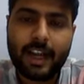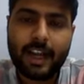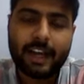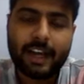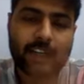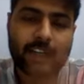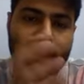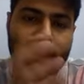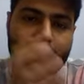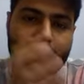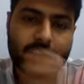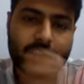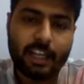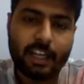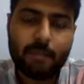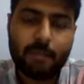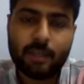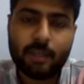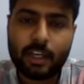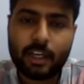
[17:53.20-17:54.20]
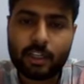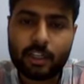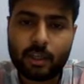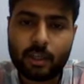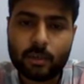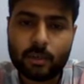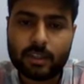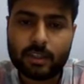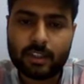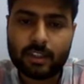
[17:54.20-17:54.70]
at same
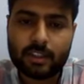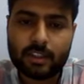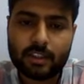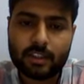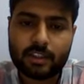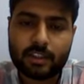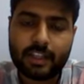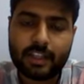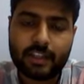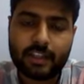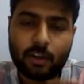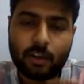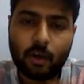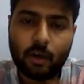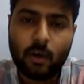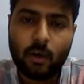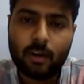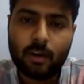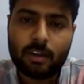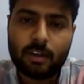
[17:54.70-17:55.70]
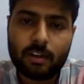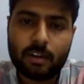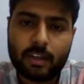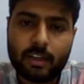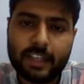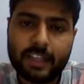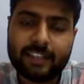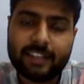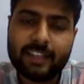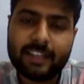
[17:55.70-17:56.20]
conclusion that all
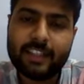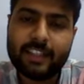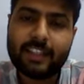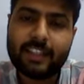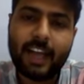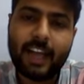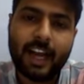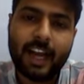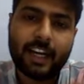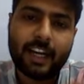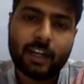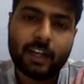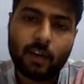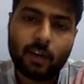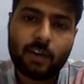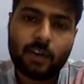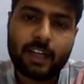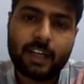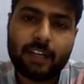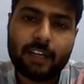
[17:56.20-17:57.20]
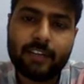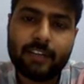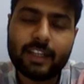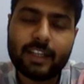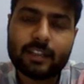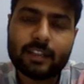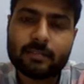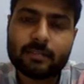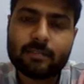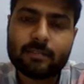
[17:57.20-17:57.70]
living and
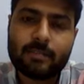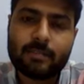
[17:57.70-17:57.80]
non-living